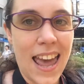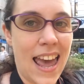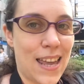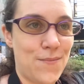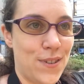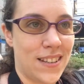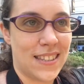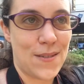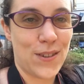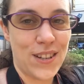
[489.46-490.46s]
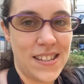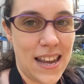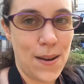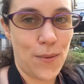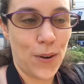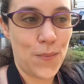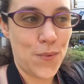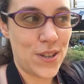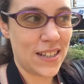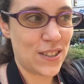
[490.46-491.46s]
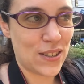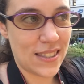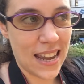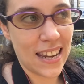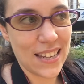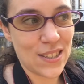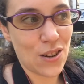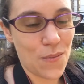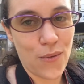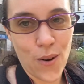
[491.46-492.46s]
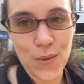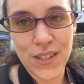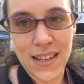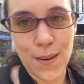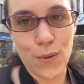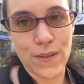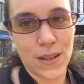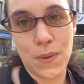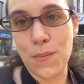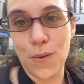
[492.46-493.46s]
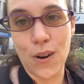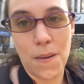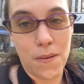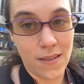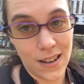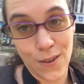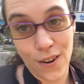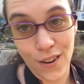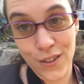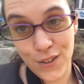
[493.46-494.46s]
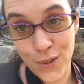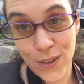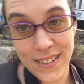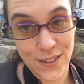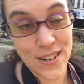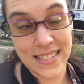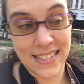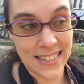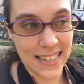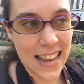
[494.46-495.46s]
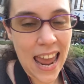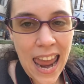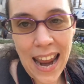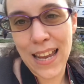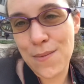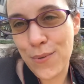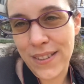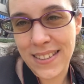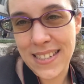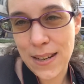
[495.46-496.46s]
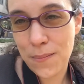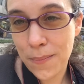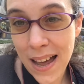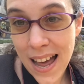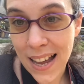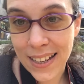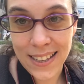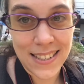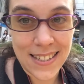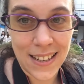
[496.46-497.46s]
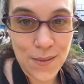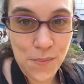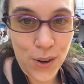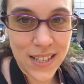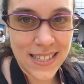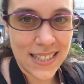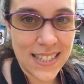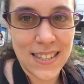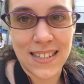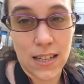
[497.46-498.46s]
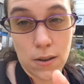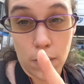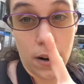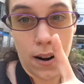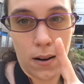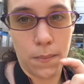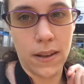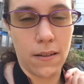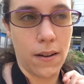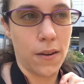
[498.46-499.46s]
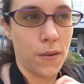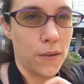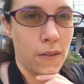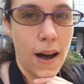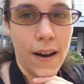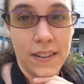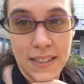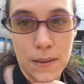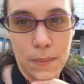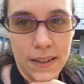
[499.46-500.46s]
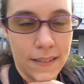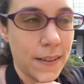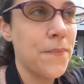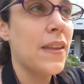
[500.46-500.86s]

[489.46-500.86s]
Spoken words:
and putting them on the table, taking some from the table that people apparently weren't too interested in, and putting it back inside the boxes. That's where Albireu disappeared